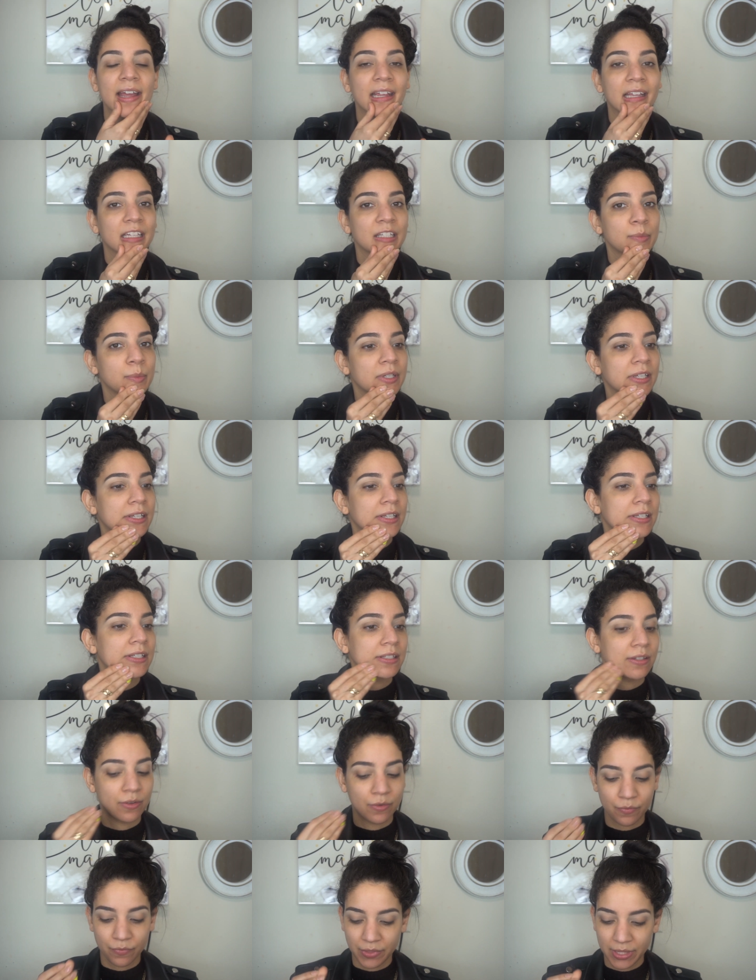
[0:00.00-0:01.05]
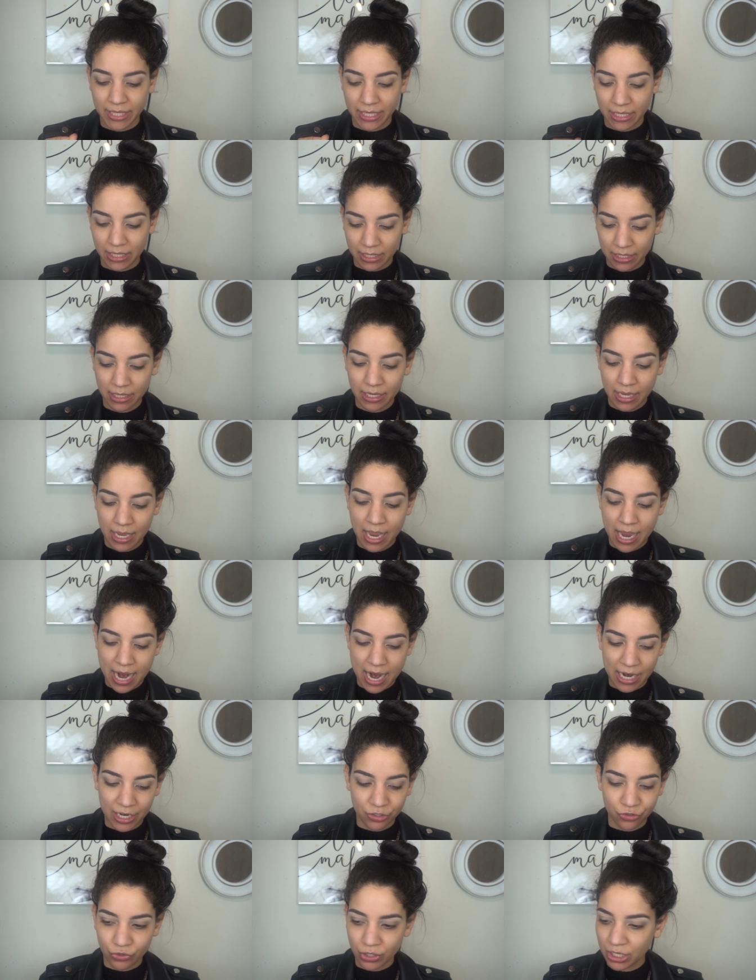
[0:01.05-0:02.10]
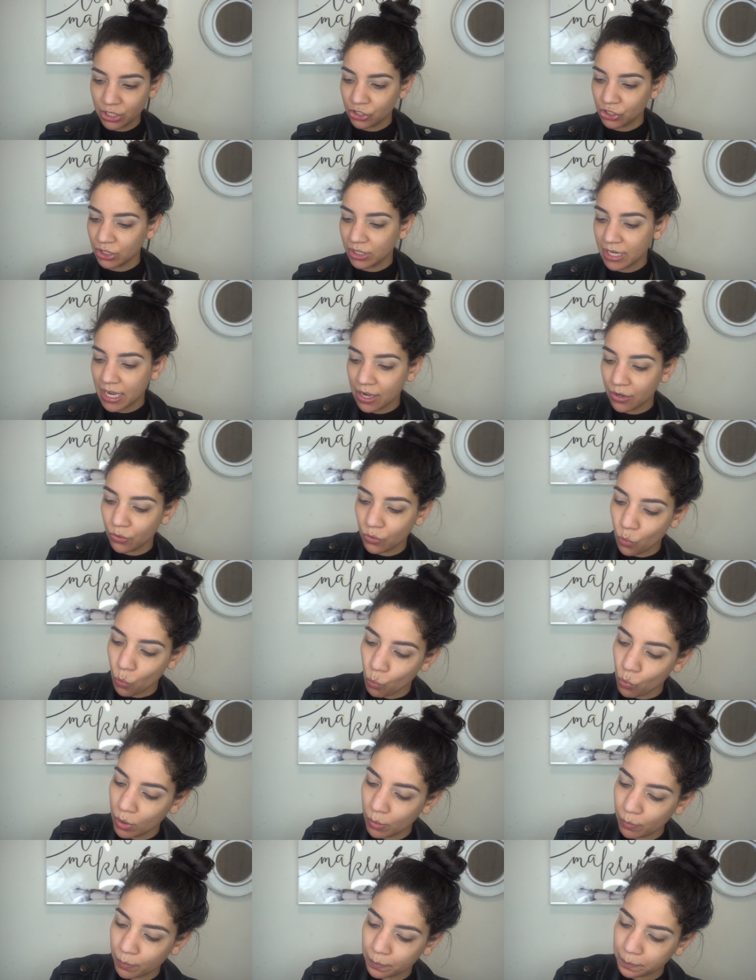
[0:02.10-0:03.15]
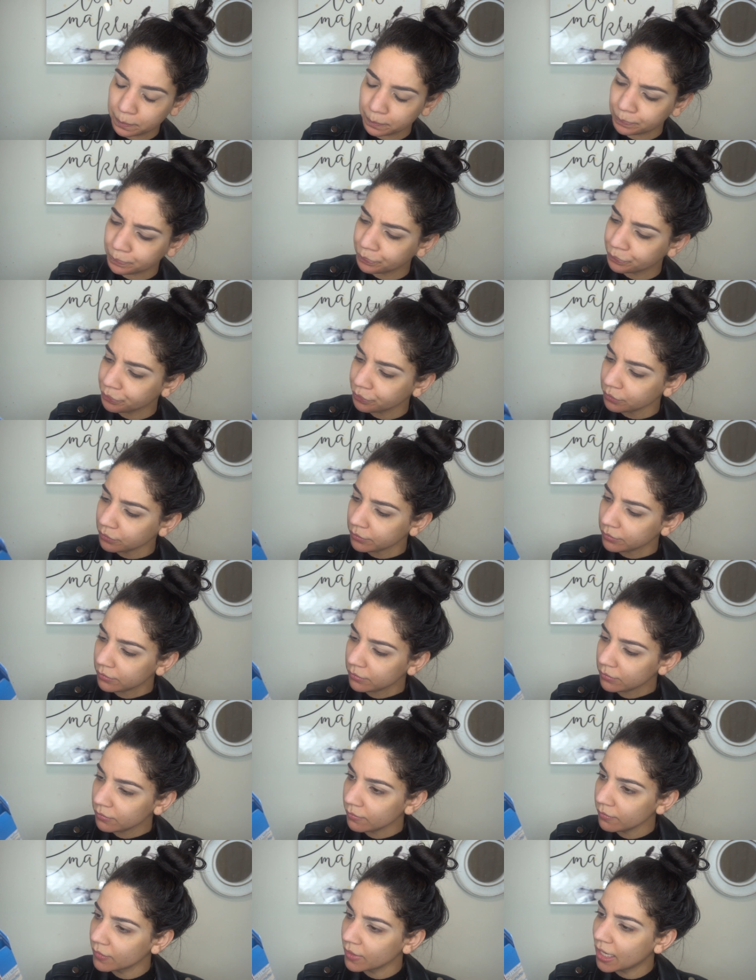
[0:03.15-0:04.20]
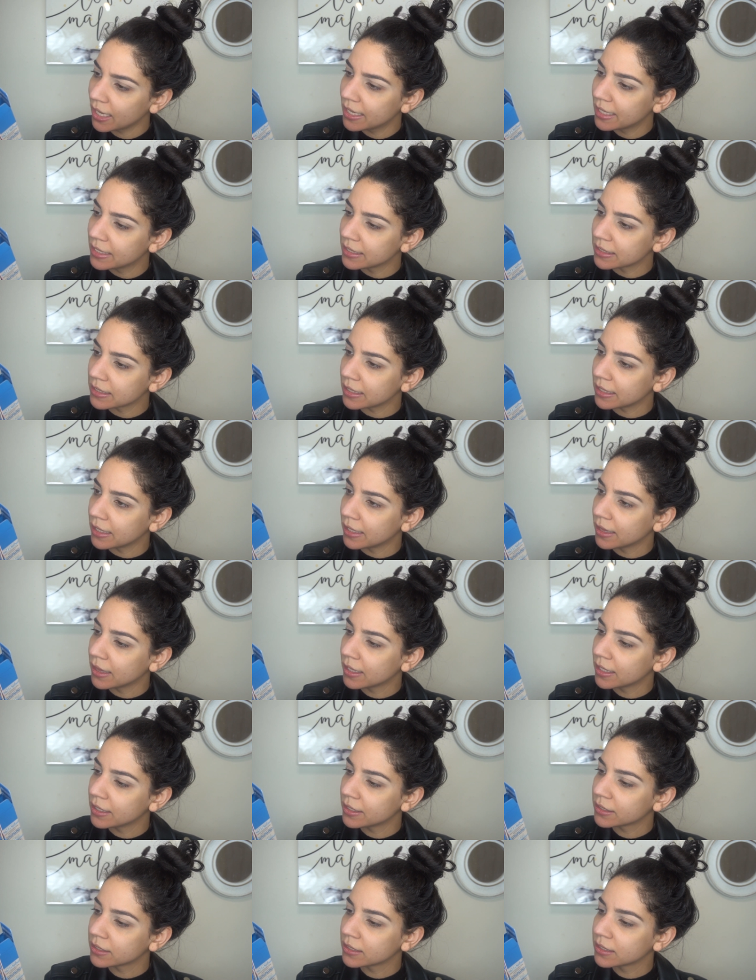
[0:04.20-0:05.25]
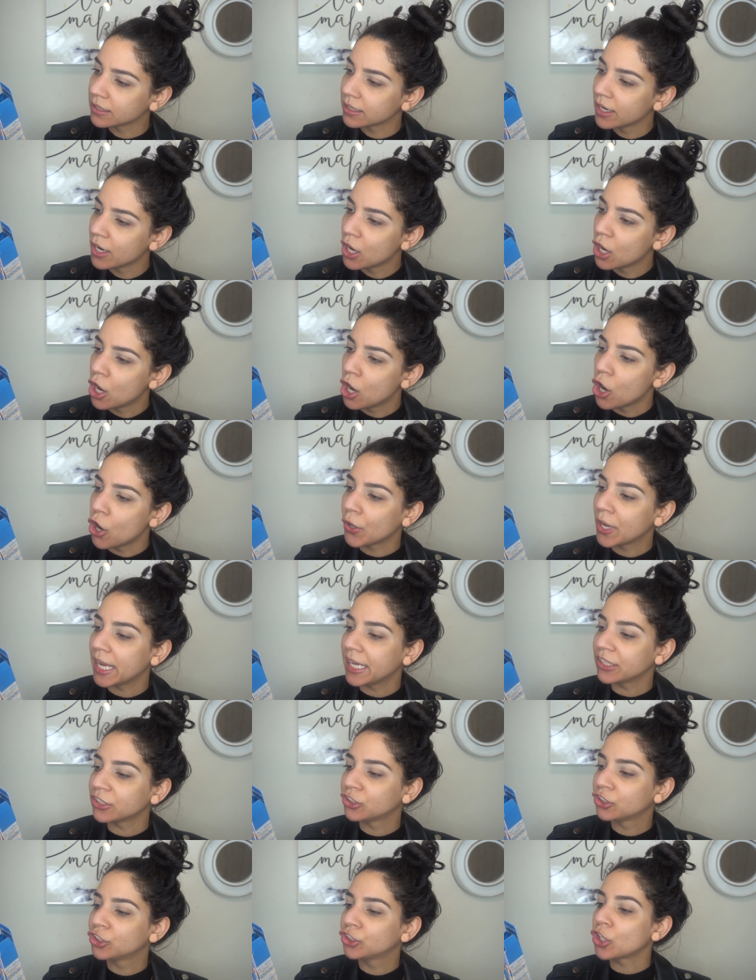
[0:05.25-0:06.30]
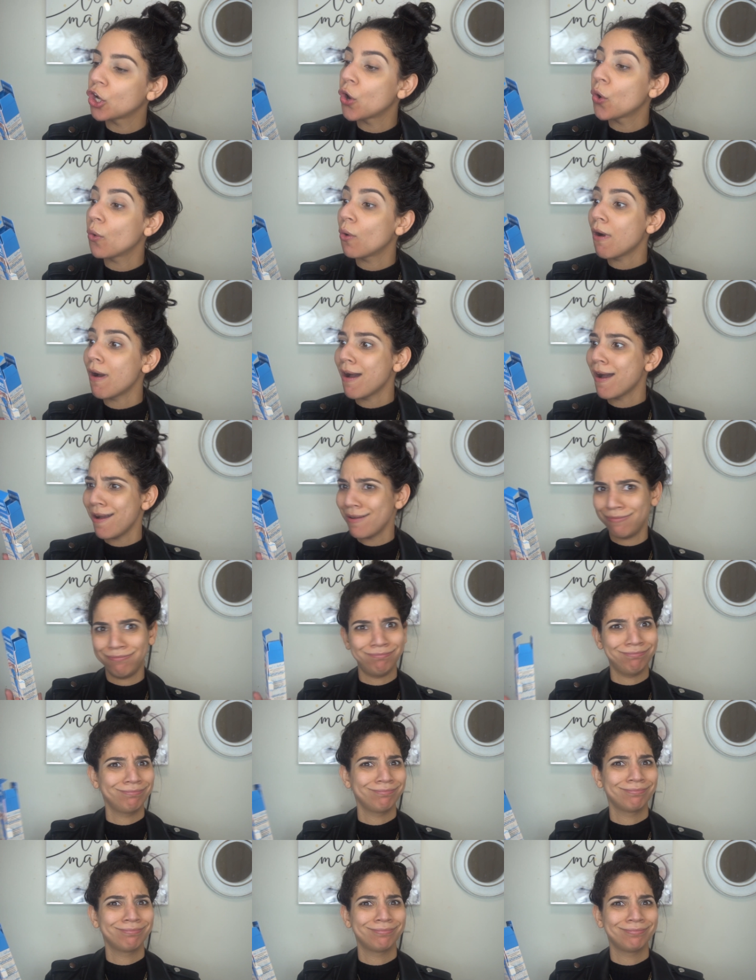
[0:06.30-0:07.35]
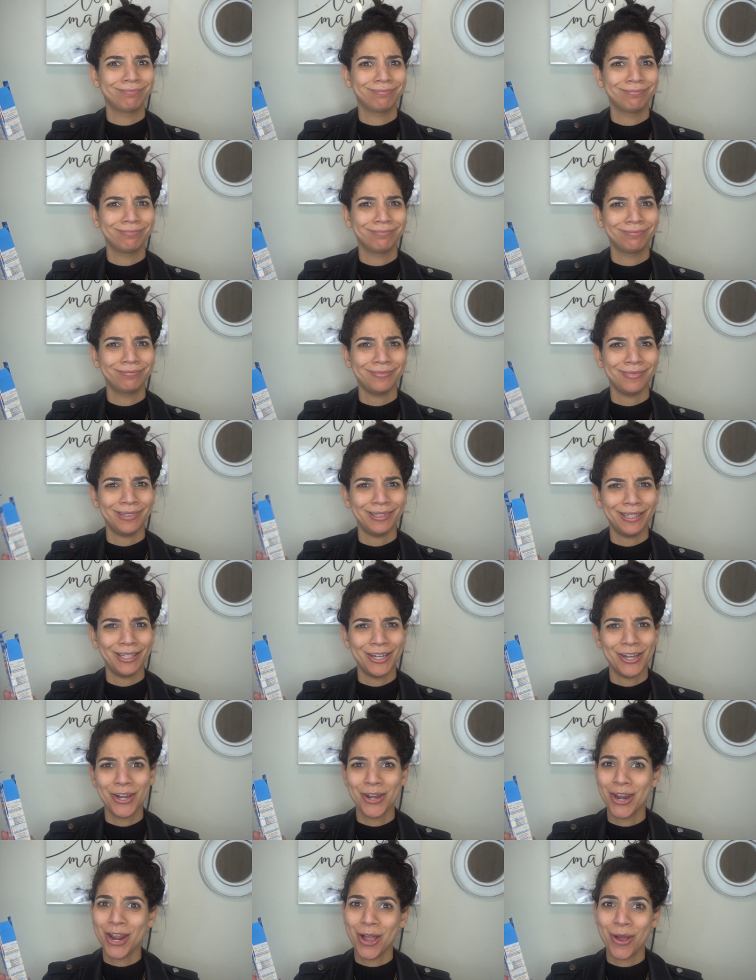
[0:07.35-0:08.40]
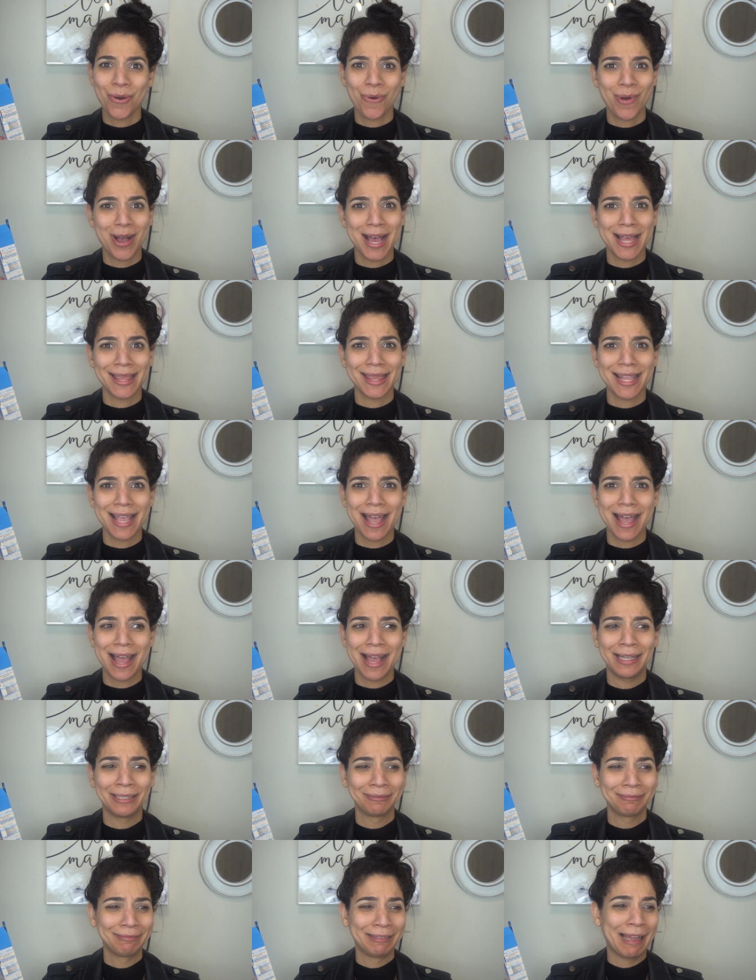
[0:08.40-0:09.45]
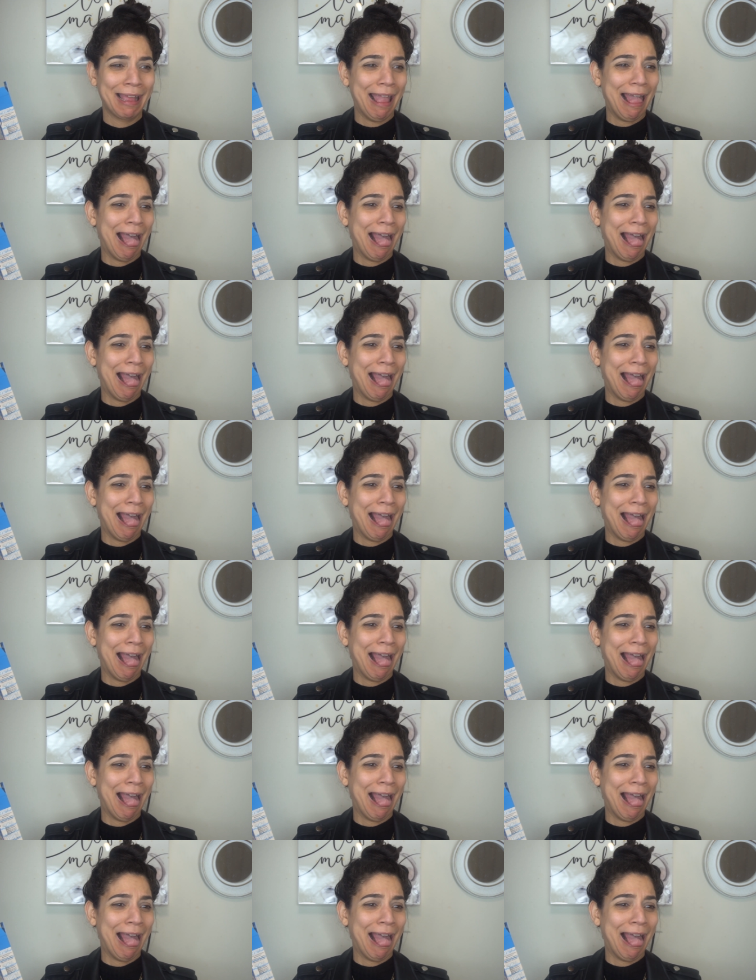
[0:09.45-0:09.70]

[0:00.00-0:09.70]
I guess because of the hydration. I don't know what is in this. Okay, so no wonder.